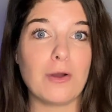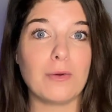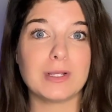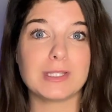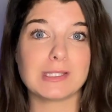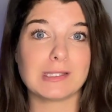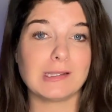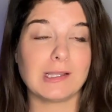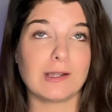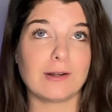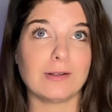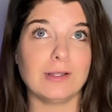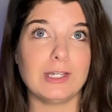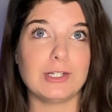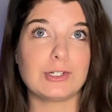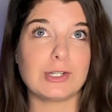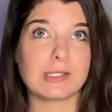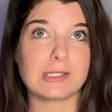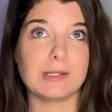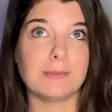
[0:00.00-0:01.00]
It's literally
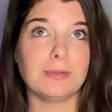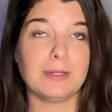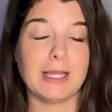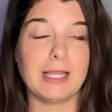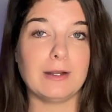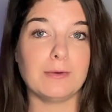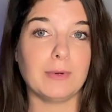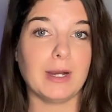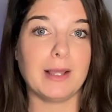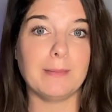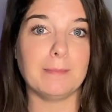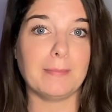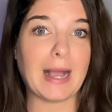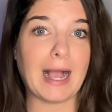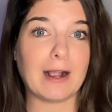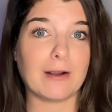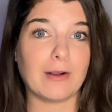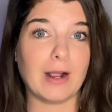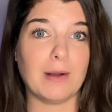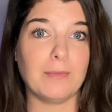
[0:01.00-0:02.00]
just a plain white
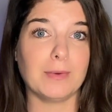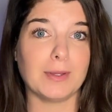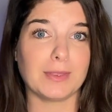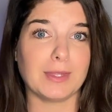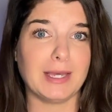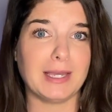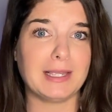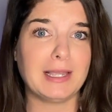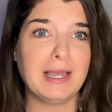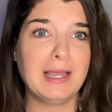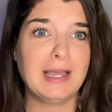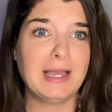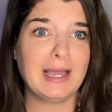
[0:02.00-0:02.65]
background with like